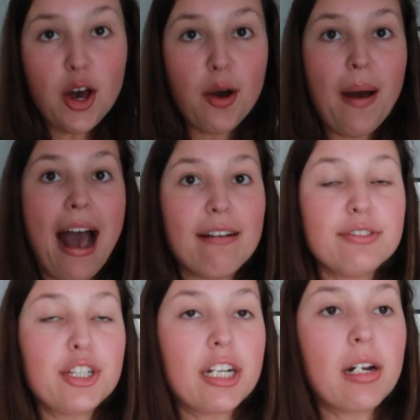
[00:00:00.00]
So
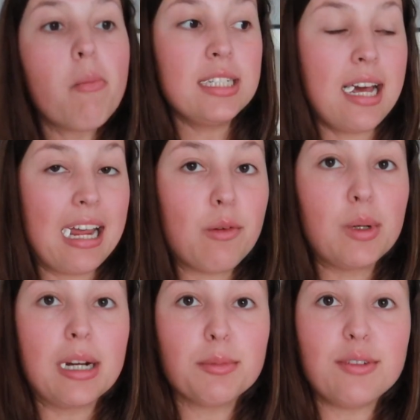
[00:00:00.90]
after tonight,
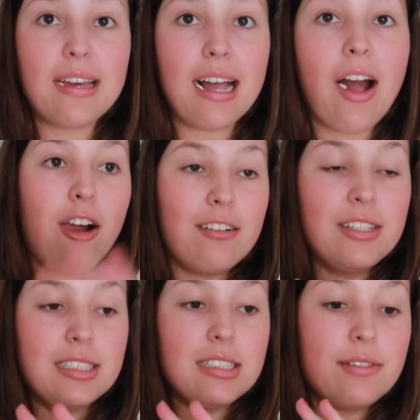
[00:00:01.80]
we are moving all
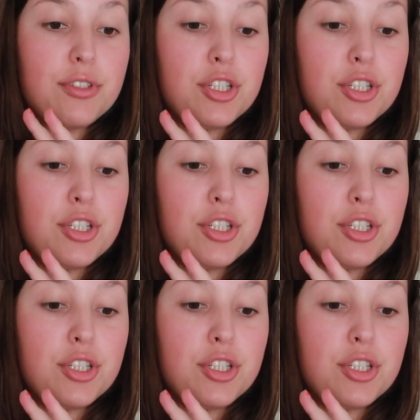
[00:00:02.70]
this stuff